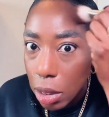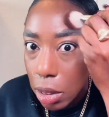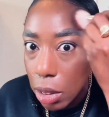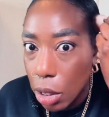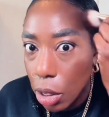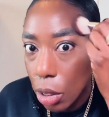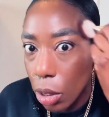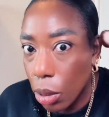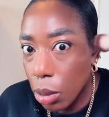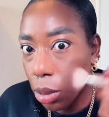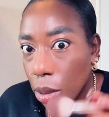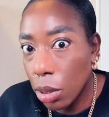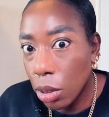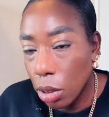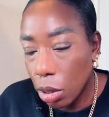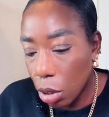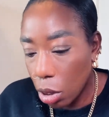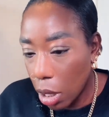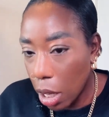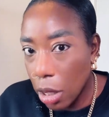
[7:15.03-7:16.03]
you know.
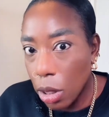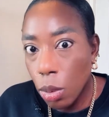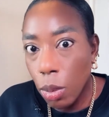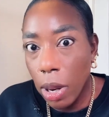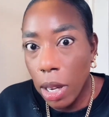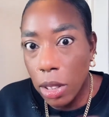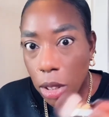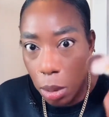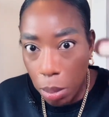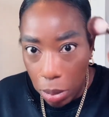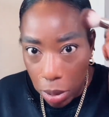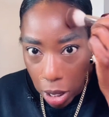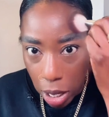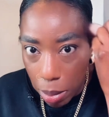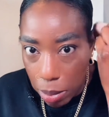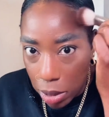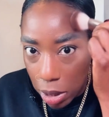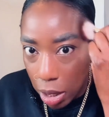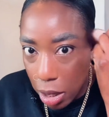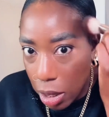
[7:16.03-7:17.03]
So that's why
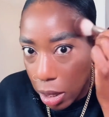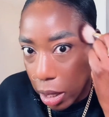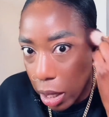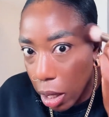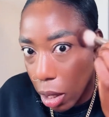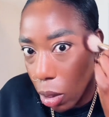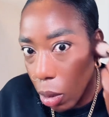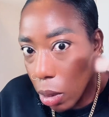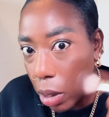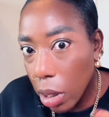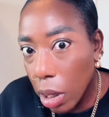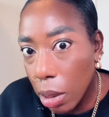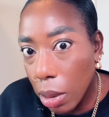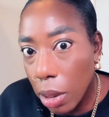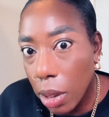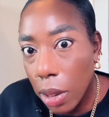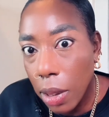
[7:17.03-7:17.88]
sometimes they stay longer,